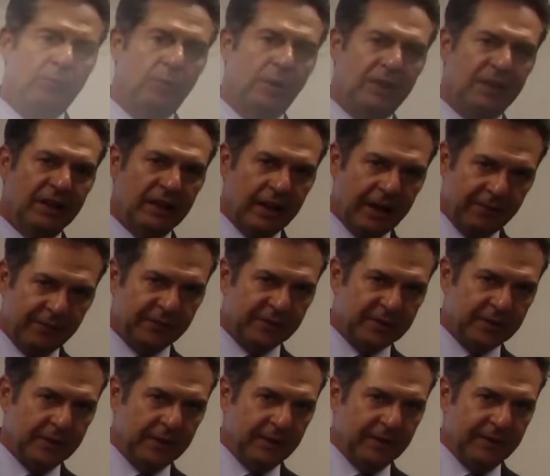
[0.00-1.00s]
we
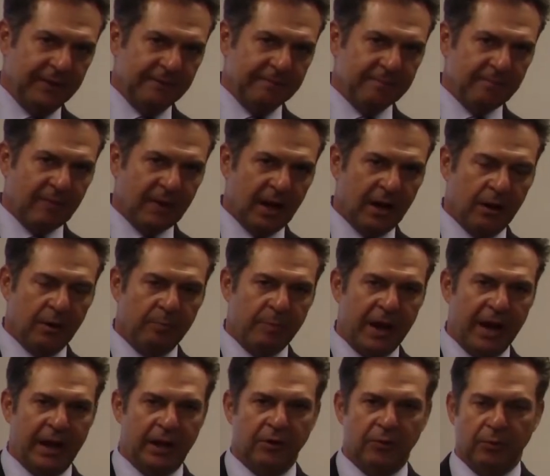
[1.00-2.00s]
left
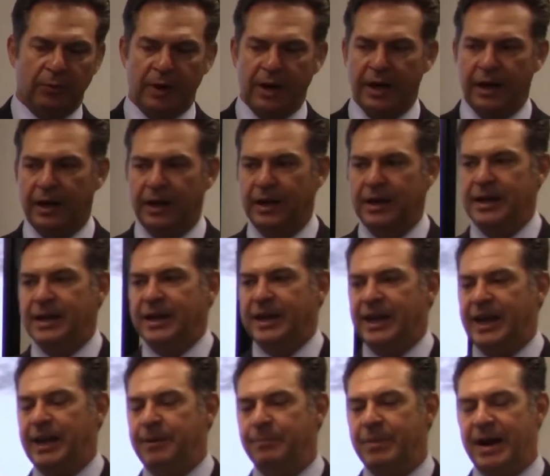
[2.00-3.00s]
Panda Rey, he
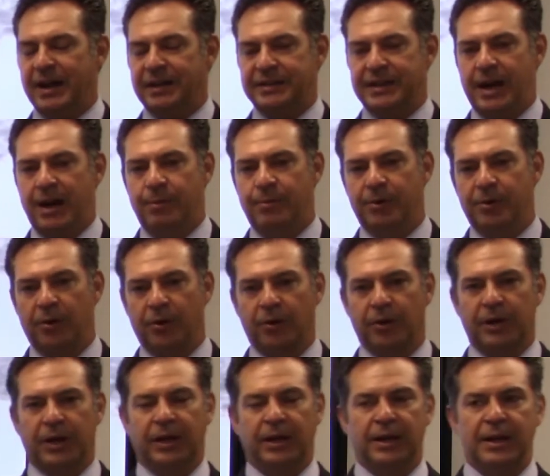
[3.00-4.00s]
came back to
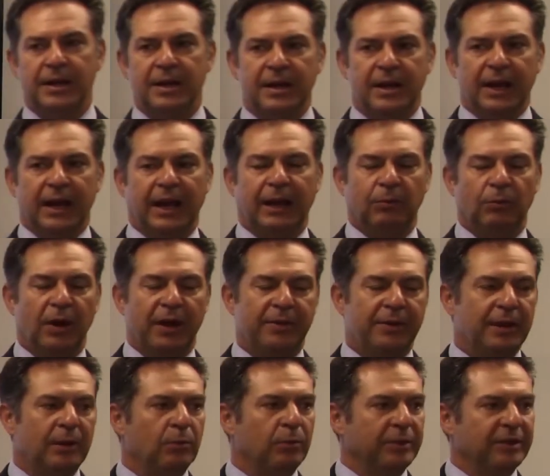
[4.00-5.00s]
Albuquerque. And I
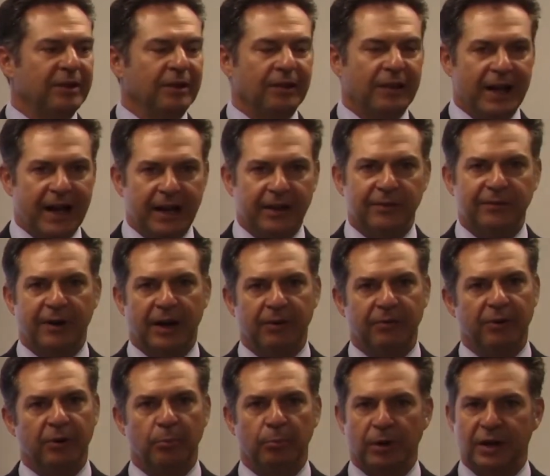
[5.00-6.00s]
think with the last
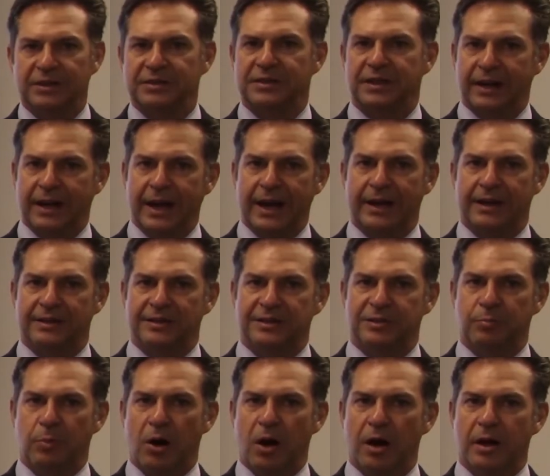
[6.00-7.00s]
$500 that he had in his
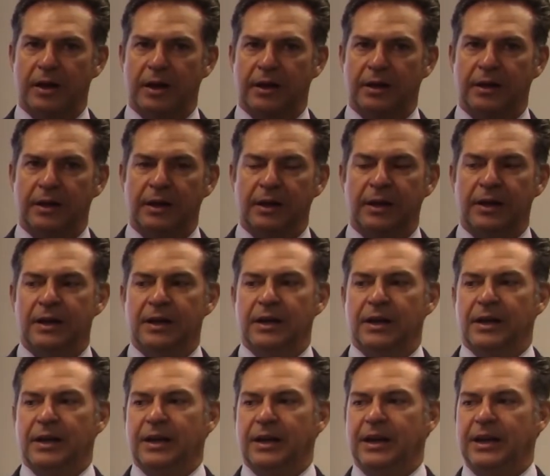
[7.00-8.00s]
pocket,
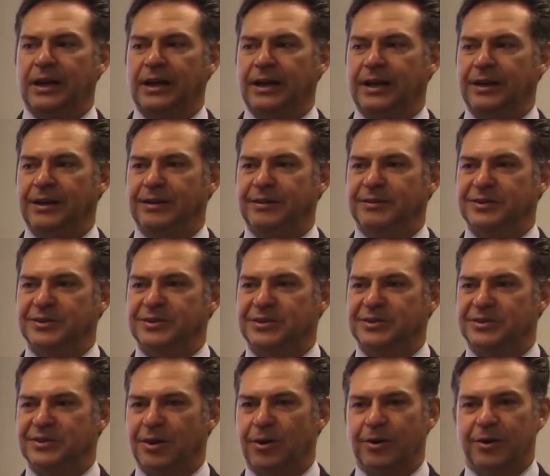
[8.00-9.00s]
he
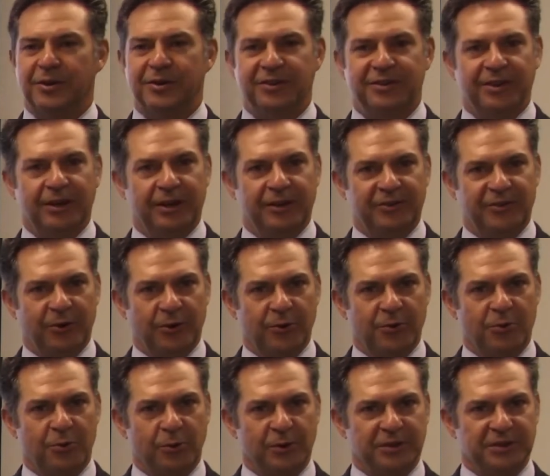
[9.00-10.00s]
started a
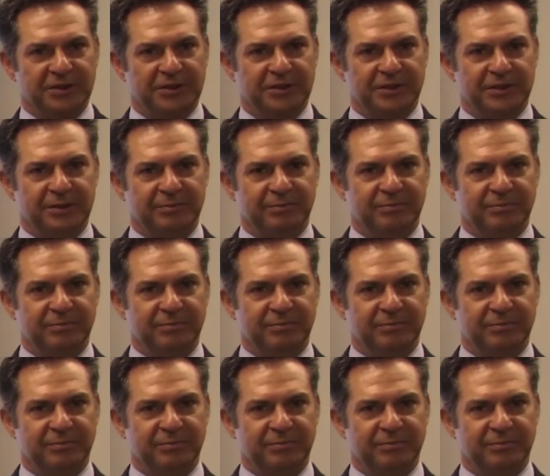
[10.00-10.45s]
turquoise